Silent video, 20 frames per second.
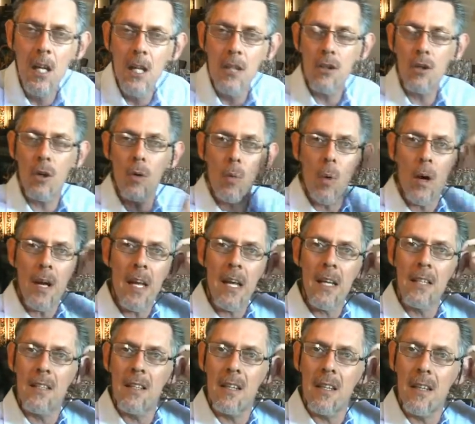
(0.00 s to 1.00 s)
So, what
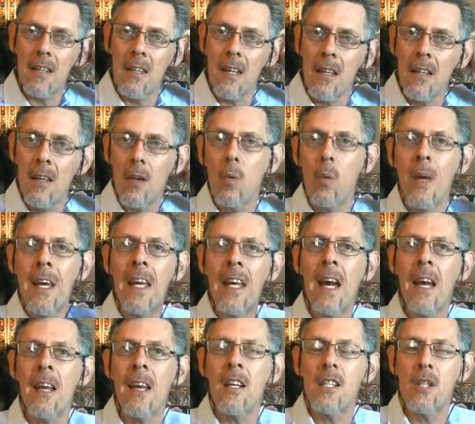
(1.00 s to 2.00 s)
is the thing that we
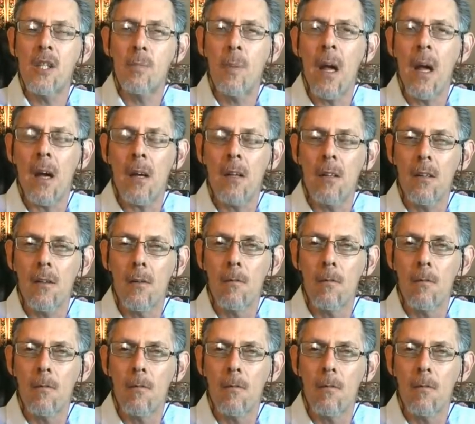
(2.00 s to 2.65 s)
can expect?